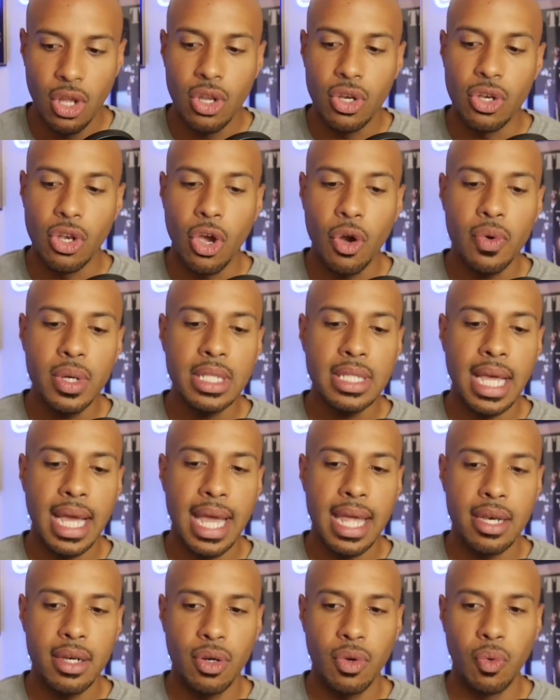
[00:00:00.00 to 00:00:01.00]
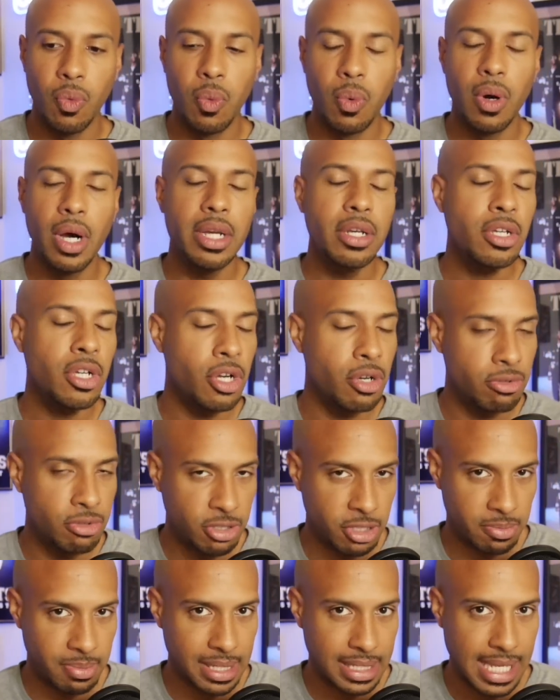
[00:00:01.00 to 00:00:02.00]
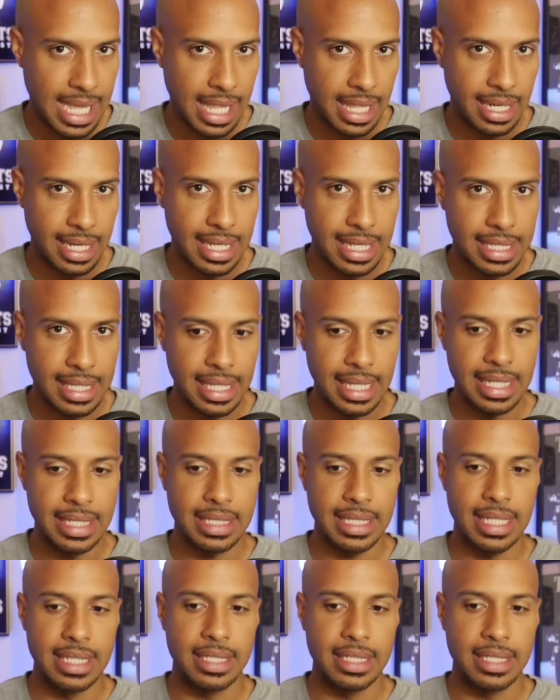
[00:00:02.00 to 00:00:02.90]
knowing that one coach's mentality, at least,